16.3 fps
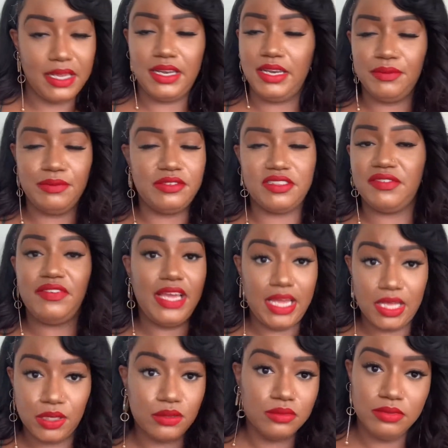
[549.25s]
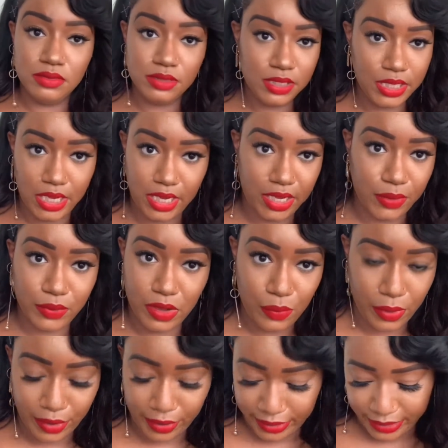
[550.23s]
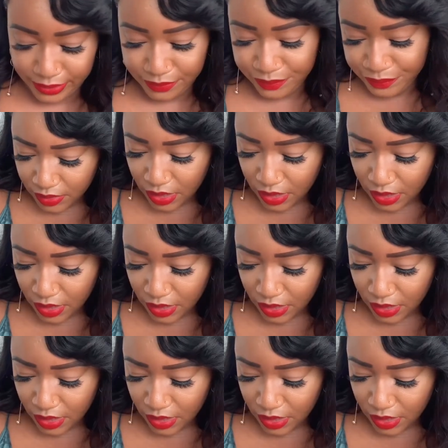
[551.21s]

And it was a fail. It wasn't working.